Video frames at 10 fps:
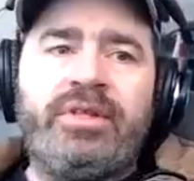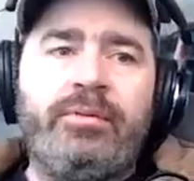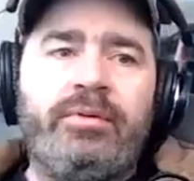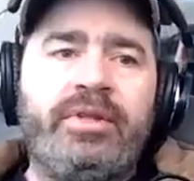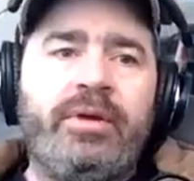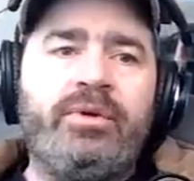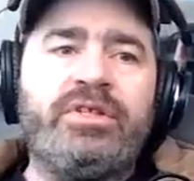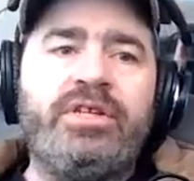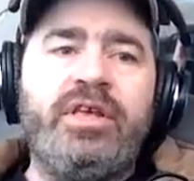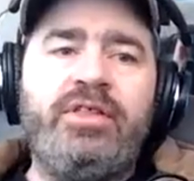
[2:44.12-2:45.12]
there, there
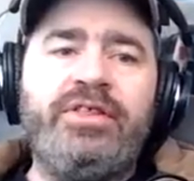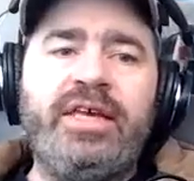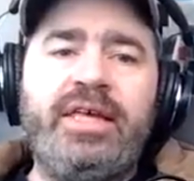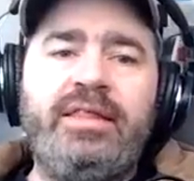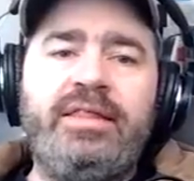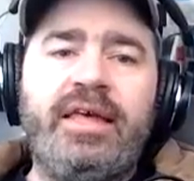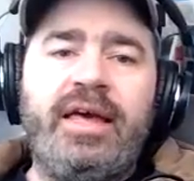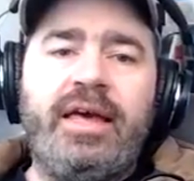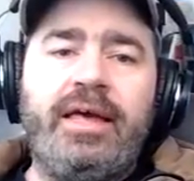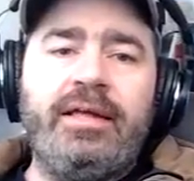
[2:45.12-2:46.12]
was nothing in
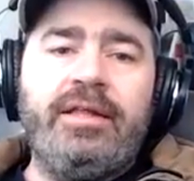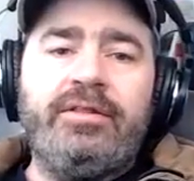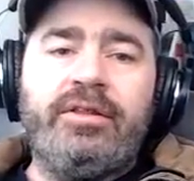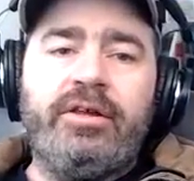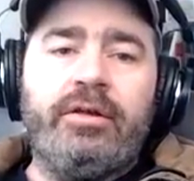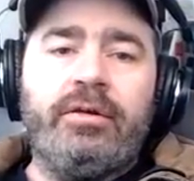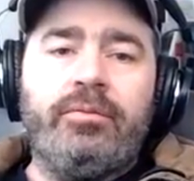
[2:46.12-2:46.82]
there that